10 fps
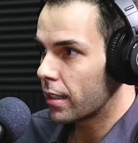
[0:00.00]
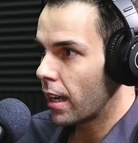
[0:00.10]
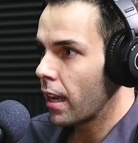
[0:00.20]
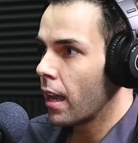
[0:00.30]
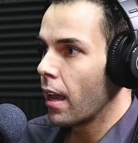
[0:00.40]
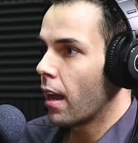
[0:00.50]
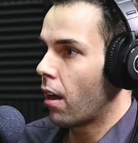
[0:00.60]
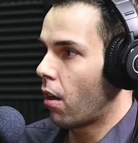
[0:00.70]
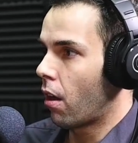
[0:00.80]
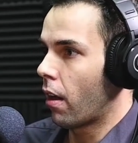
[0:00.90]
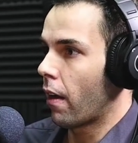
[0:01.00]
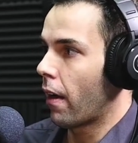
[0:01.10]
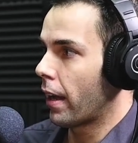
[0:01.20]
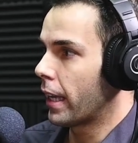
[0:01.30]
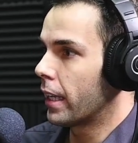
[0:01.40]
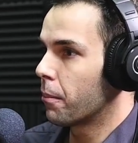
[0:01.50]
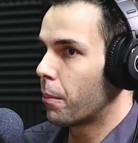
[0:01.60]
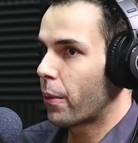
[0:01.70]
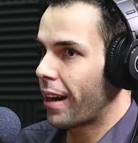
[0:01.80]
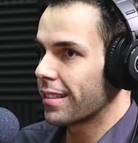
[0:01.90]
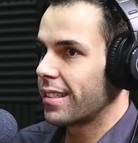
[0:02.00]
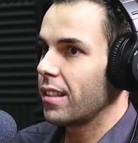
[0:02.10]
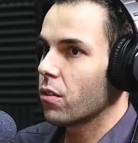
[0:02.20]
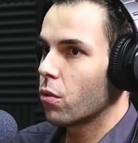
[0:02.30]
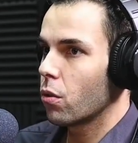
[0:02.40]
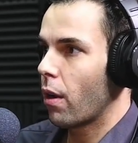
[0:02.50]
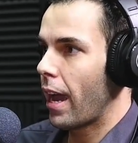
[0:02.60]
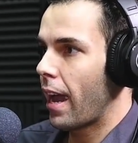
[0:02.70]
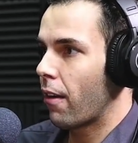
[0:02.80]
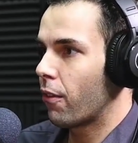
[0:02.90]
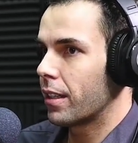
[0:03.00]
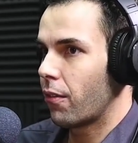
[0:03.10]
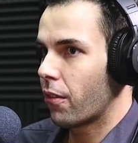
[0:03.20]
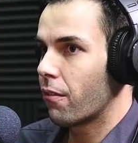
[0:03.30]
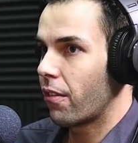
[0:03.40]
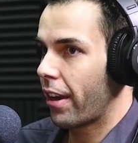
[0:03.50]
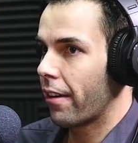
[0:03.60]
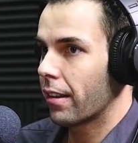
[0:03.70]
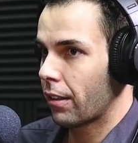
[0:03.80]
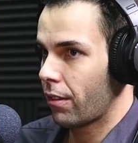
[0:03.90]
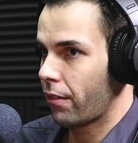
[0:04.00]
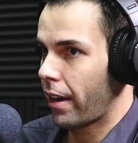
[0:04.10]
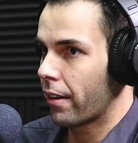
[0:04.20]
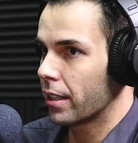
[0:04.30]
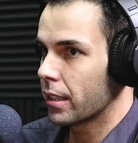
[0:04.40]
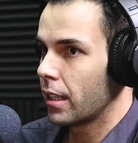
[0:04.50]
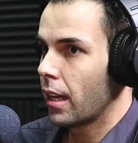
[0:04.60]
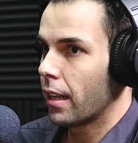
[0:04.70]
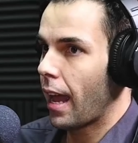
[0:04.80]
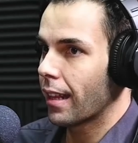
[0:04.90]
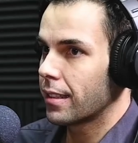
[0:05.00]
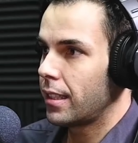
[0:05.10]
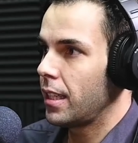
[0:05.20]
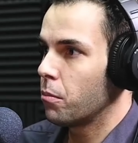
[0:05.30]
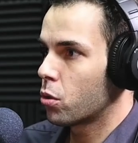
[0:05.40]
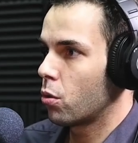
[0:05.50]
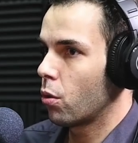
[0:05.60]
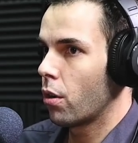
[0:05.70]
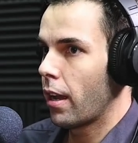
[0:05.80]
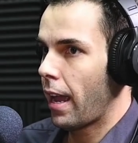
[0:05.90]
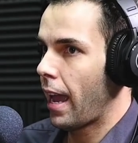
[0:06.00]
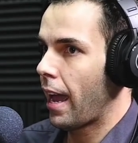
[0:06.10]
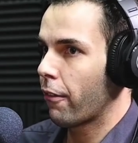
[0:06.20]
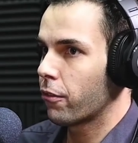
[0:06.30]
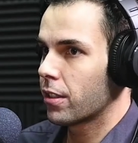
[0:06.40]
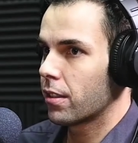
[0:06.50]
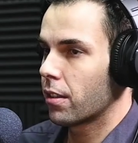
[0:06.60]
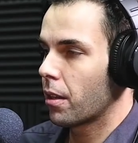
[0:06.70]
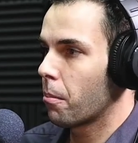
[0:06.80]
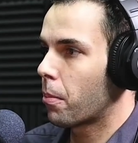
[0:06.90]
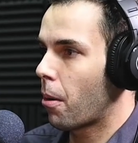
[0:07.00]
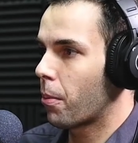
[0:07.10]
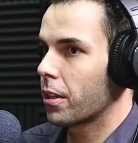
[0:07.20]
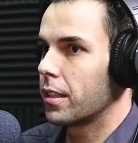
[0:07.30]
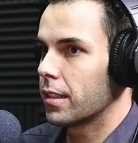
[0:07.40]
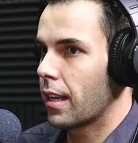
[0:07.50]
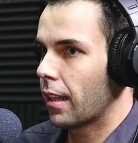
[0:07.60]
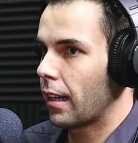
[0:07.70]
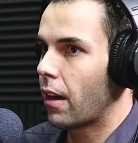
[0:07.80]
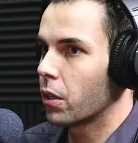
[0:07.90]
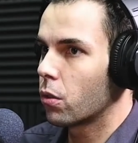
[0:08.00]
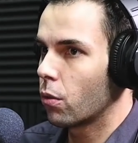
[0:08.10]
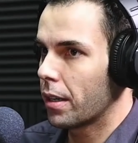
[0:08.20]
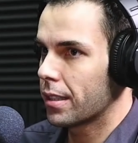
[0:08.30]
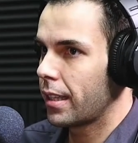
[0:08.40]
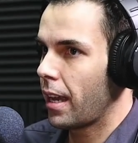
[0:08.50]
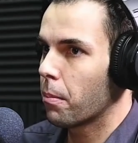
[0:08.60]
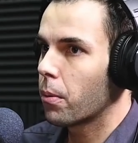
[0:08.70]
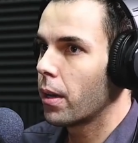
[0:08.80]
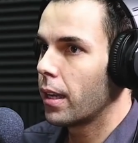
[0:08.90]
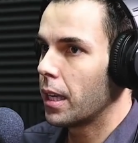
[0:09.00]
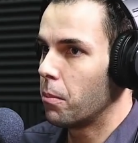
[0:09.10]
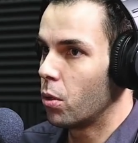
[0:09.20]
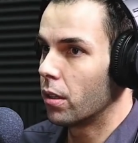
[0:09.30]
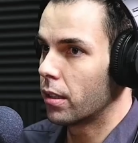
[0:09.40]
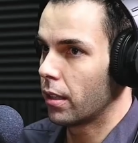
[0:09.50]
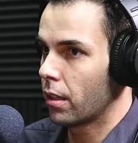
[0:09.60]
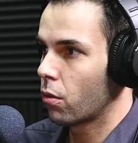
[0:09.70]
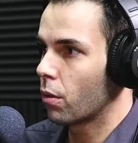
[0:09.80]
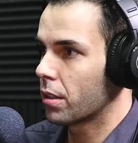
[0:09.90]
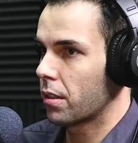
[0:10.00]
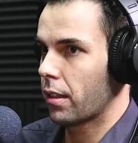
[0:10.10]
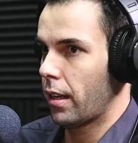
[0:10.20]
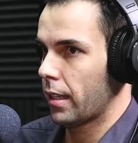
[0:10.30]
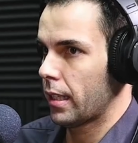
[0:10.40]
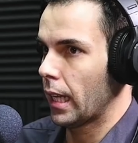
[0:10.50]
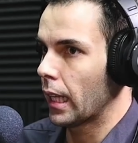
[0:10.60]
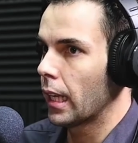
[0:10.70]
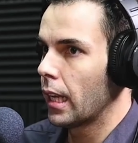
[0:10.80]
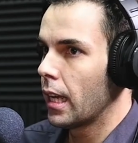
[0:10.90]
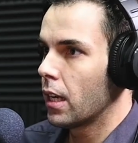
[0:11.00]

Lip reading: let's say. In Brazil, you have a different variant of the virus that seems to have certain properties that allow it to escape immunity to a certain extent.